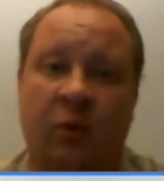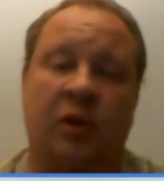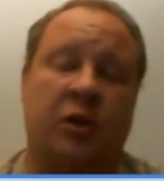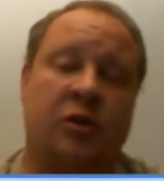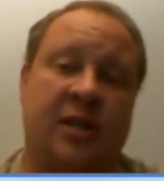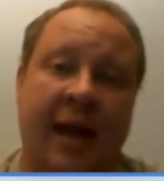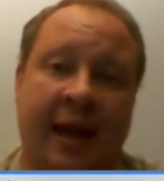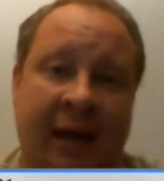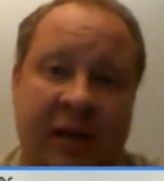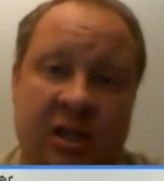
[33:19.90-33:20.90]
what they're
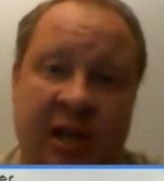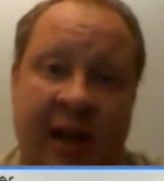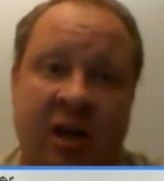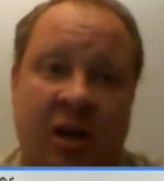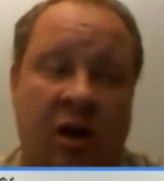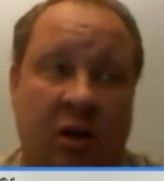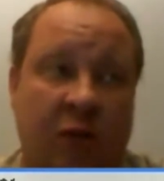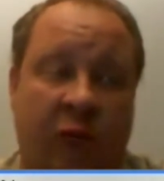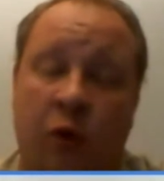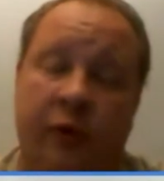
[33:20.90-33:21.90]
saying is, hey, you're going to do
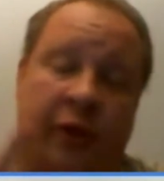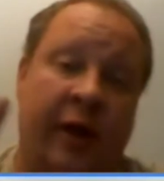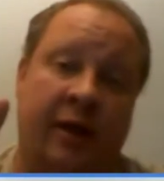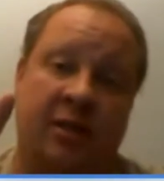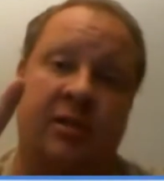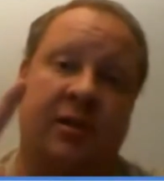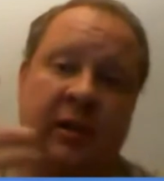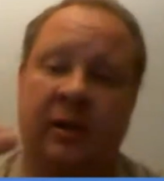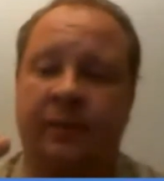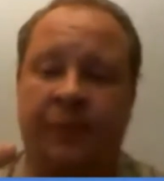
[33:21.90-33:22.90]
4 things.
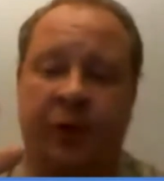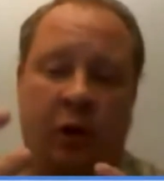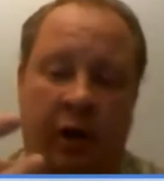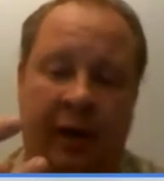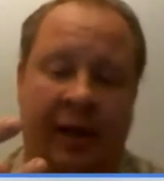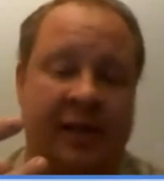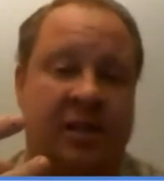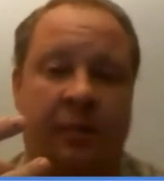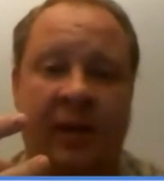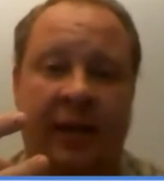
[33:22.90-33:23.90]
You're going to get
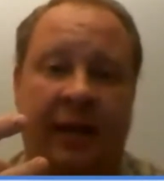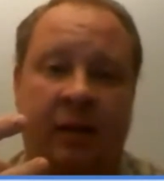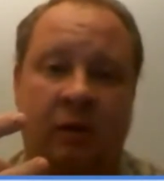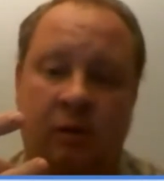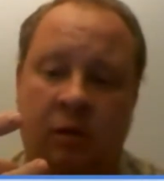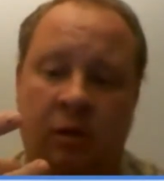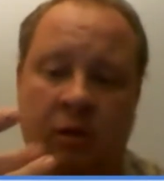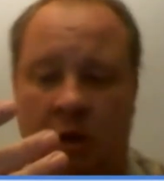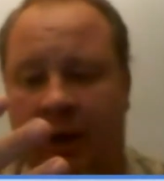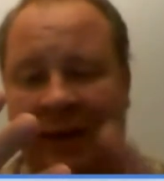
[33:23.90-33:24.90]
somebody in,
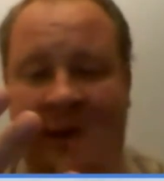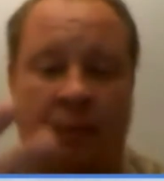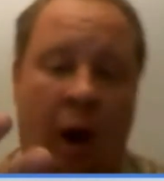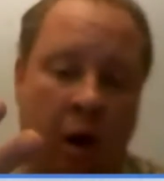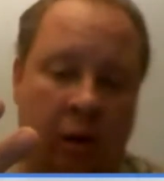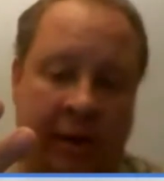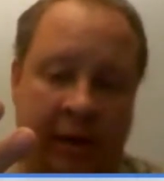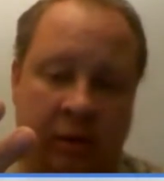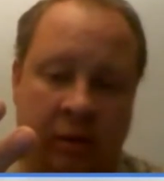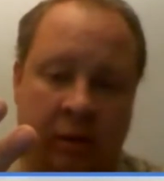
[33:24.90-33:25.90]
you're going to get them all
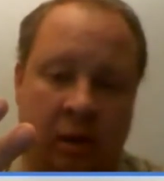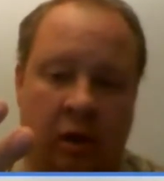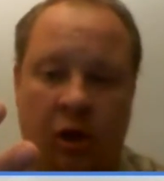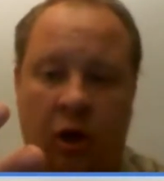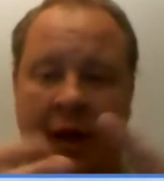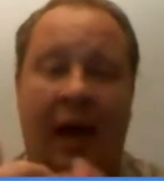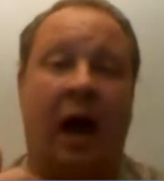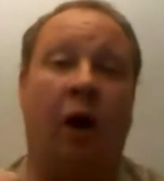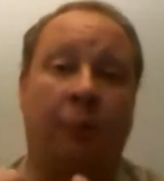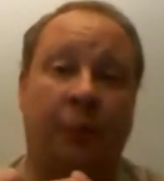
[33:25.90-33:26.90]
in, you're going to
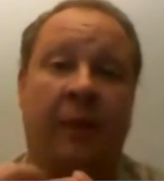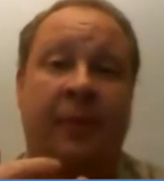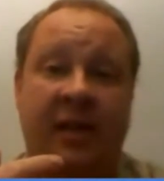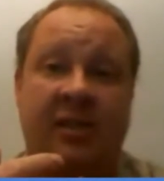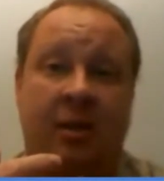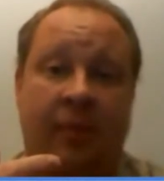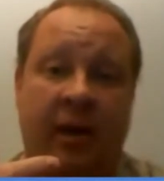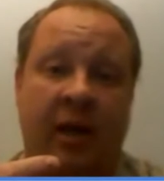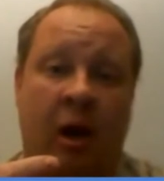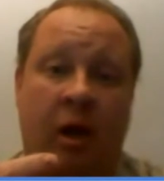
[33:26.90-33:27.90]
help them get
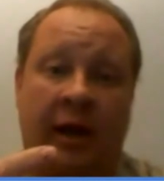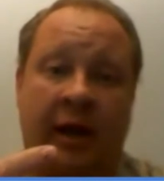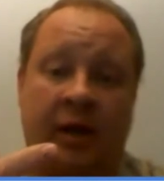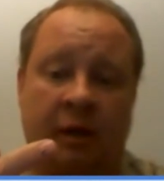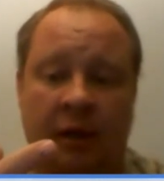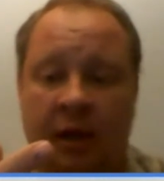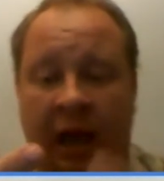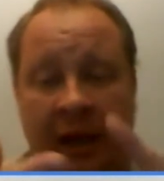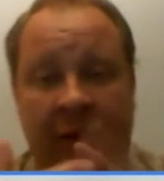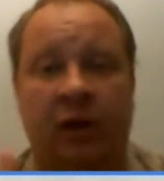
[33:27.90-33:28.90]
somebody all in,
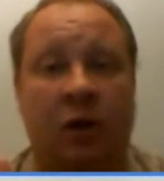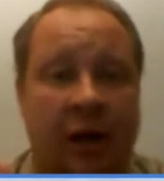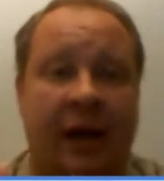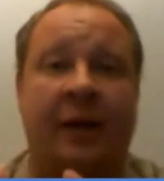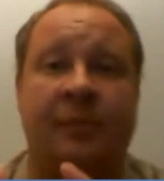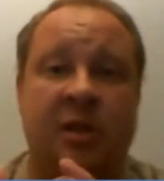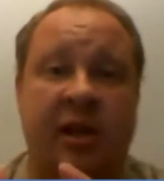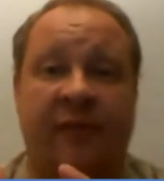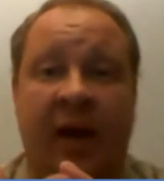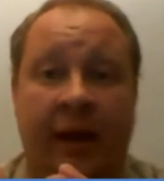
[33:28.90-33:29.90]
and then you're going to get them to the
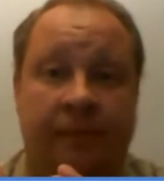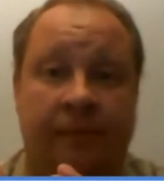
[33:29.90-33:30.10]
event.